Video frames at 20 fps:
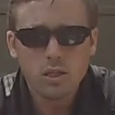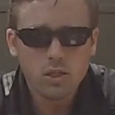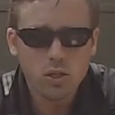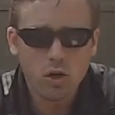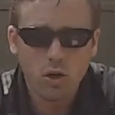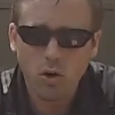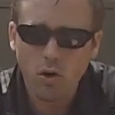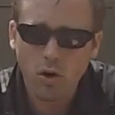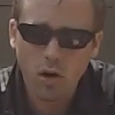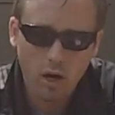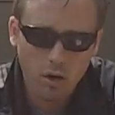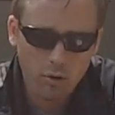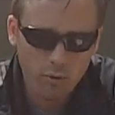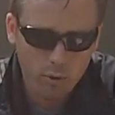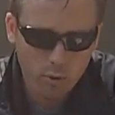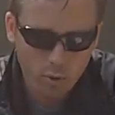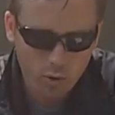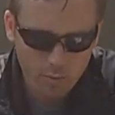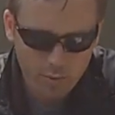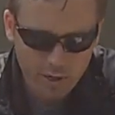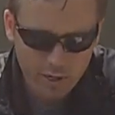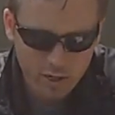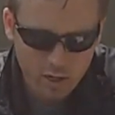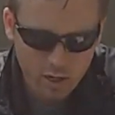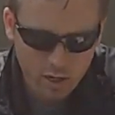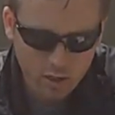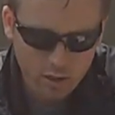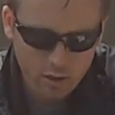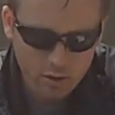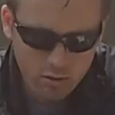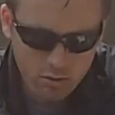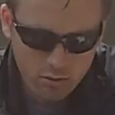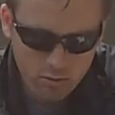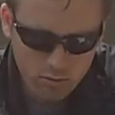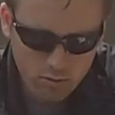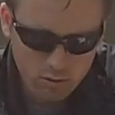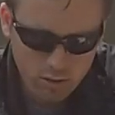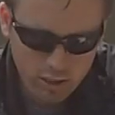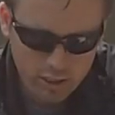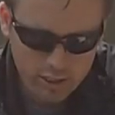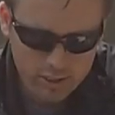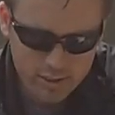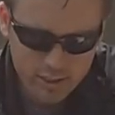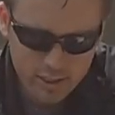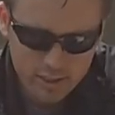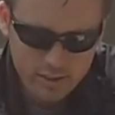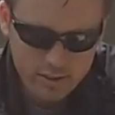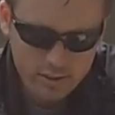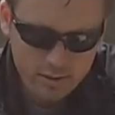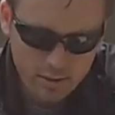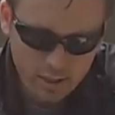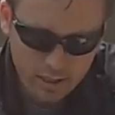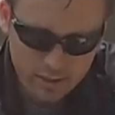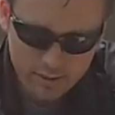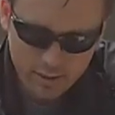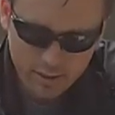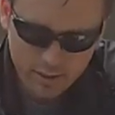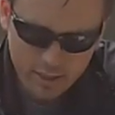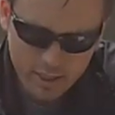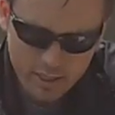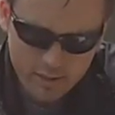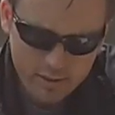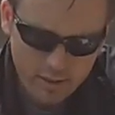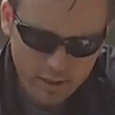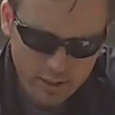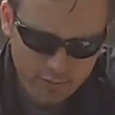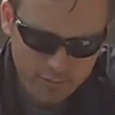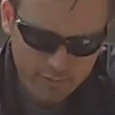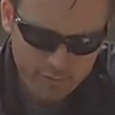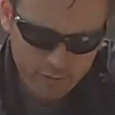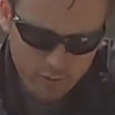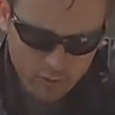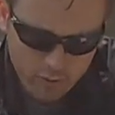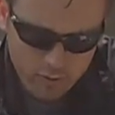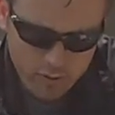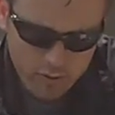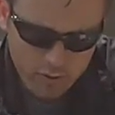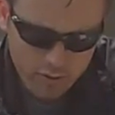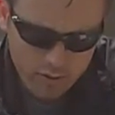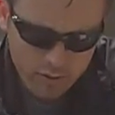So I'll reward my dog. He sits, I say yes, I give him food.